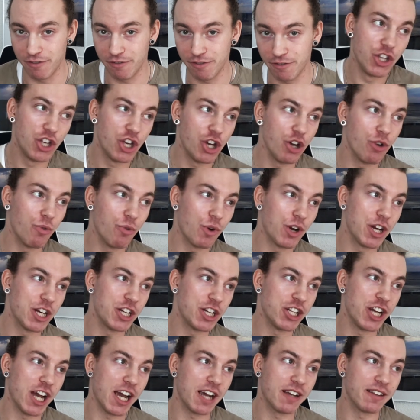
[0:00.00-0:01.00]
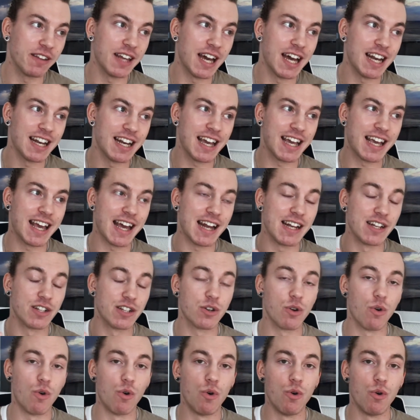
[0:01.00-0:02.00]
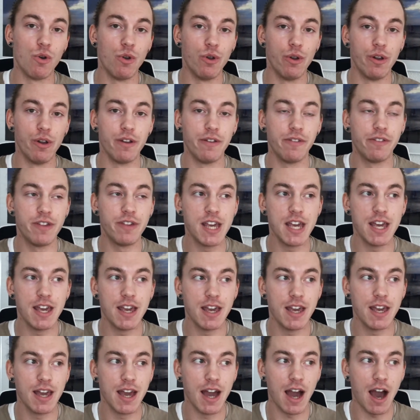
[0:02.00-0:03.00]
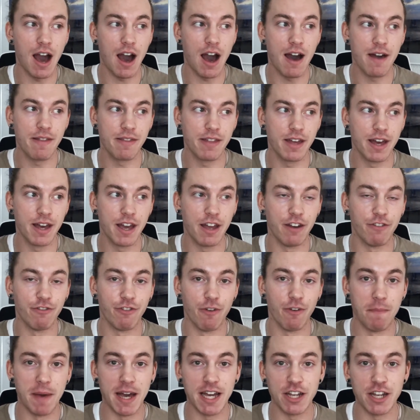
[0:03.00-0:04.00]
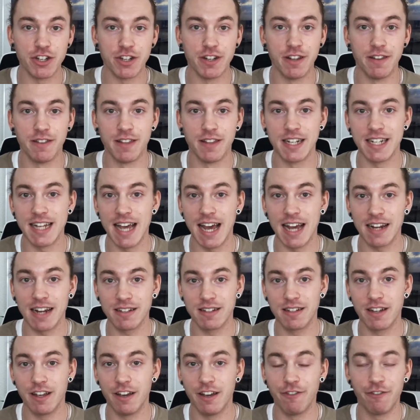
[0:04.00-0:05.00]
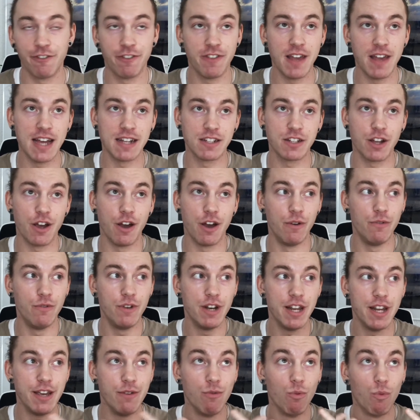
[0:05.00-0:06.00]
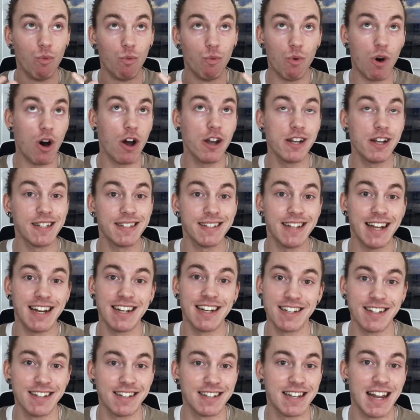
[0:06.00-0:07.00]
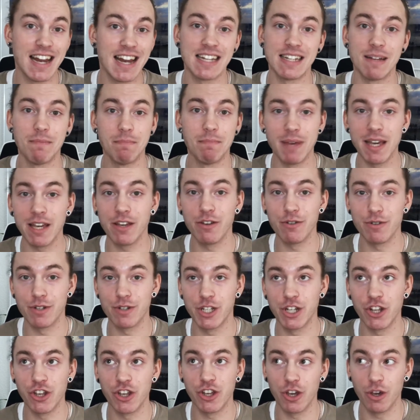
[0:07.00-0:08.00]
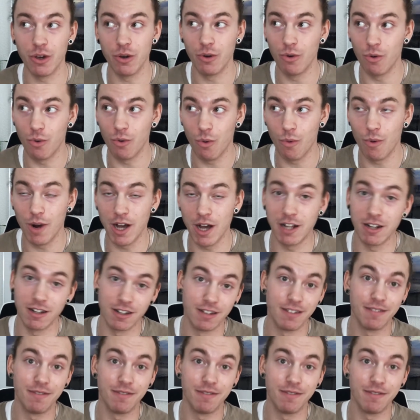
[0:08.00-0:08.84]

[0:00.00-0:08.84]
You want to check that against all the other information in the text. If there's only one sentence that's ambiguous to you, well,